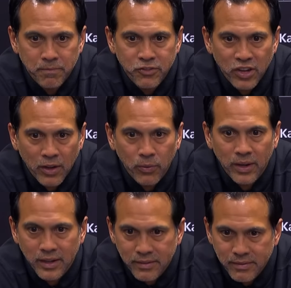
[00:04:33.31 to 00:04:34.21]

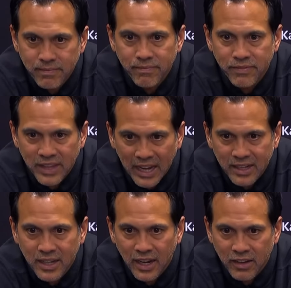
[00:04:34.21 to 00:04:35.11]
generate
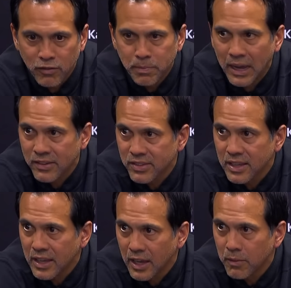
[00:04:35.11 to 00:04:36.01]
that kind of
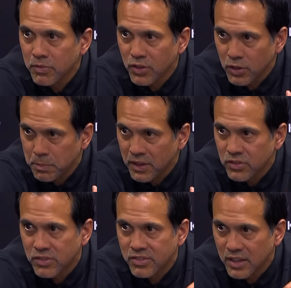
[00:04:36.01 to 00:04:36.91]
passing game,
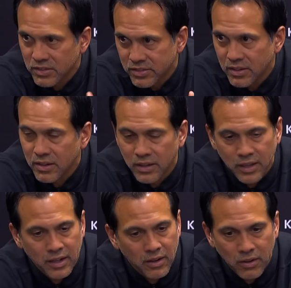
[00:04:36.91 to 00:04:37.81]
30-plus assists,
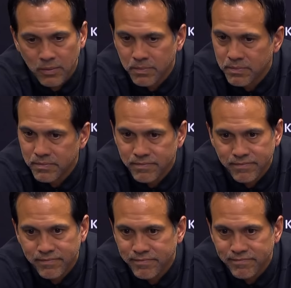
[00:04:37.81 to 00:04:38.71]
our
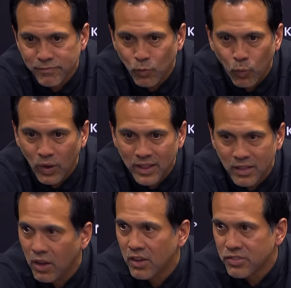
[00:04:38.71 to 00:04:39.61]

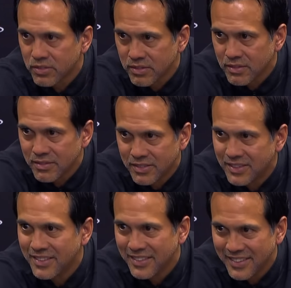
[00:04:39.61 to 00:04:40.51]
win-loss
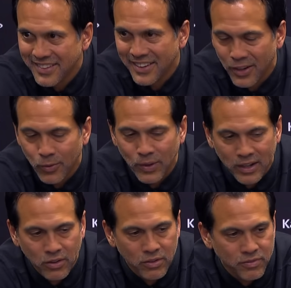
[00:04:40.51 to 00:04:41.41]
you know,
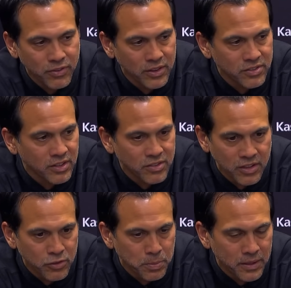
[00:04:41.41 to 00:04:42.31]
record for the season
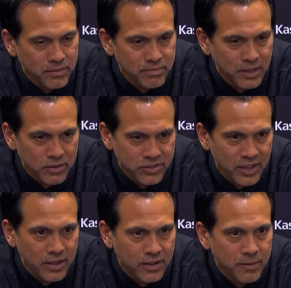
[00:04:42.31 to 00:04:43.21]
has been
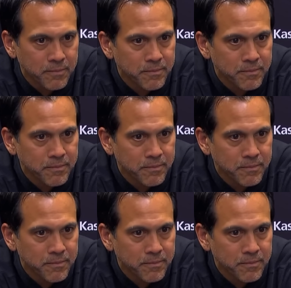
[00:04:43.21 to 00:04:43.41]
outstanding.